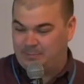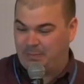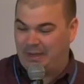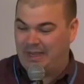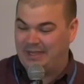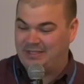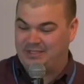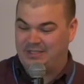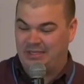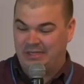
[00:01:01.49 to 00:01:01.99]

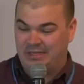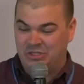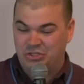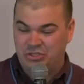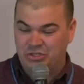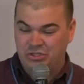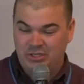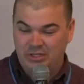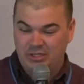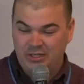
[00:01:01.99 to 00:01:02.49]

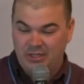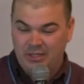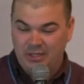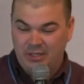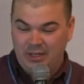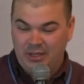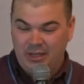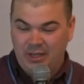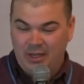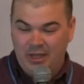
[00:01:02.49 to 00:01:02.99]
passage
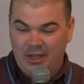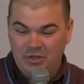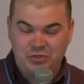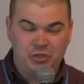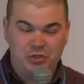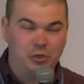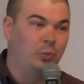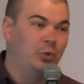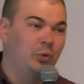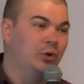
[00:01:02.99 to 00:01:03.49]
as
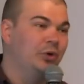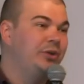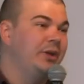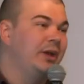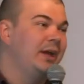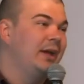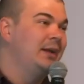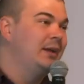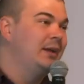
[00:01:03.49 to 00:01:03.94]
you would in